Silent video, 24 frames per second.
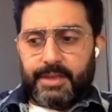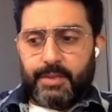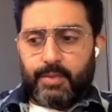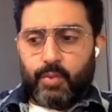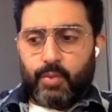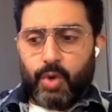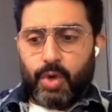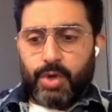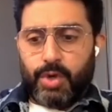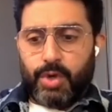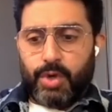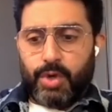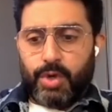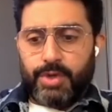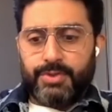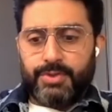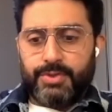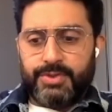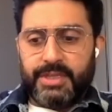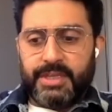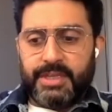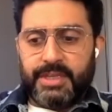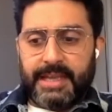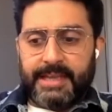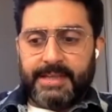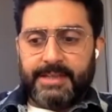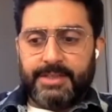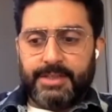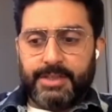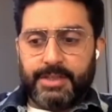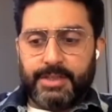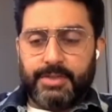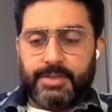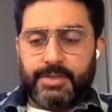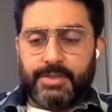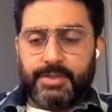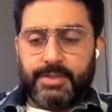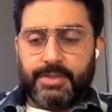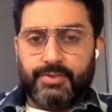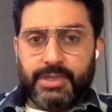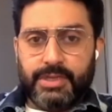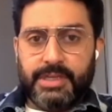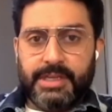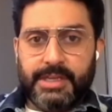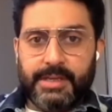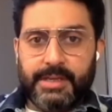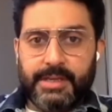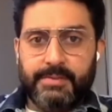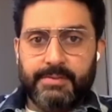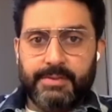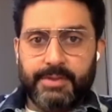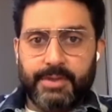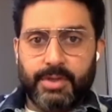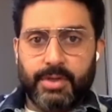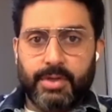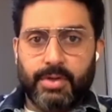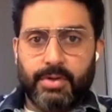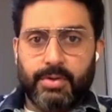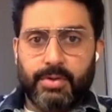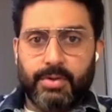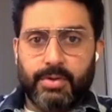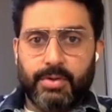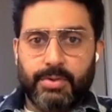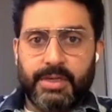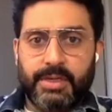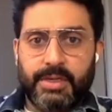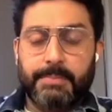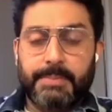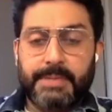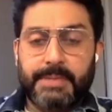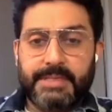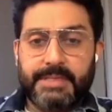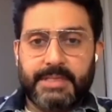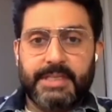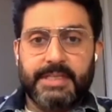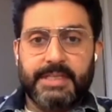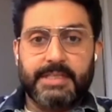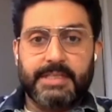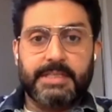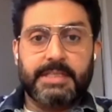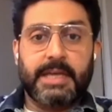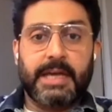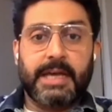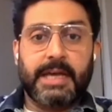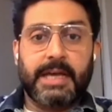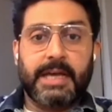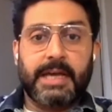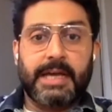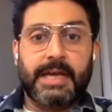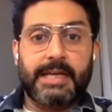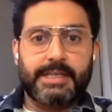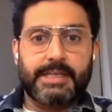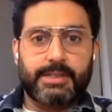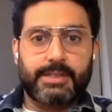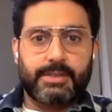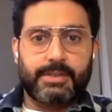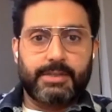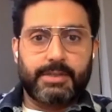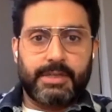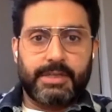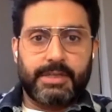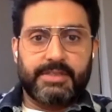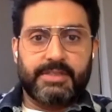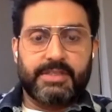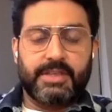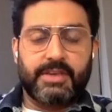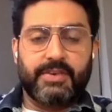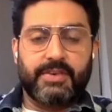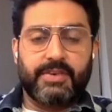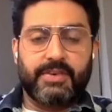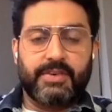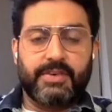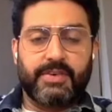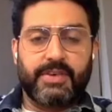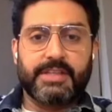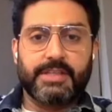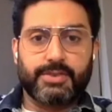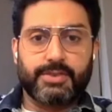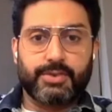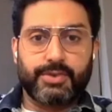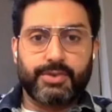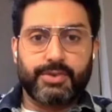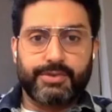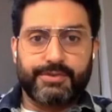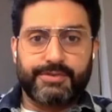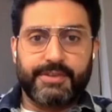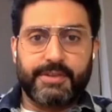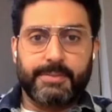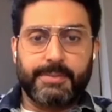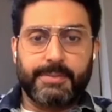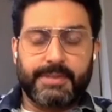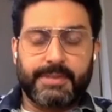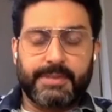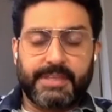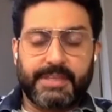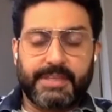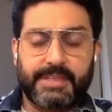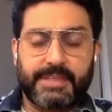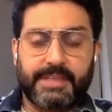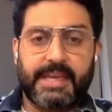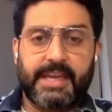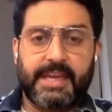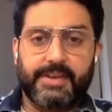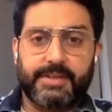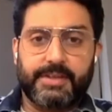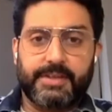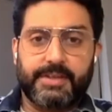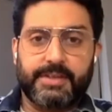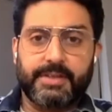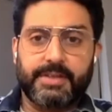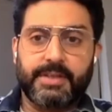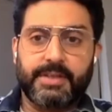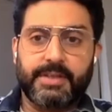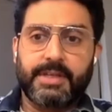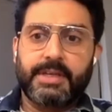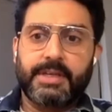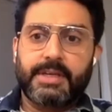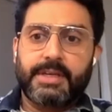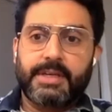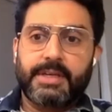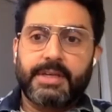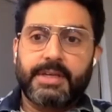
They want to see an actor really, commit entirely and surrender to the film and the character.